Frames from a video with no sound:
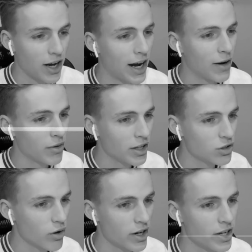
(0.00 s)
I really
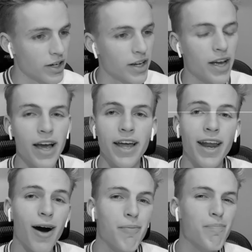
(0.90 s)
enjoyed it and
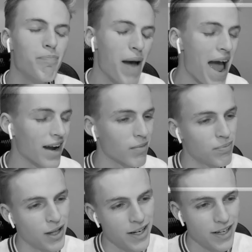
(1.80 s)
now I'm back playing